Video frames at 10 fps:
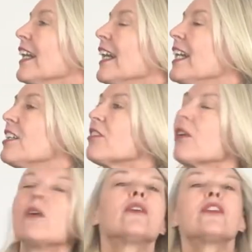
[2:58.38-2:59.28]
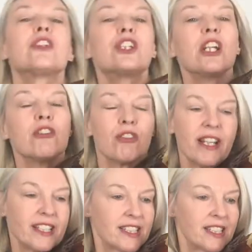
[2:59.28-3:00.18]
is on the chin
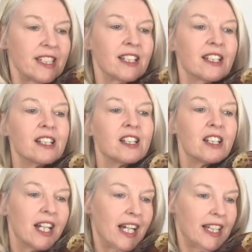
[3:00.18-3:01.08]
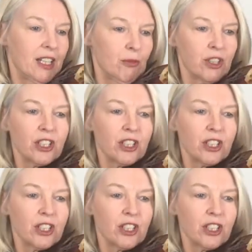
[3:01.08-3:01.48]
rest, and then we're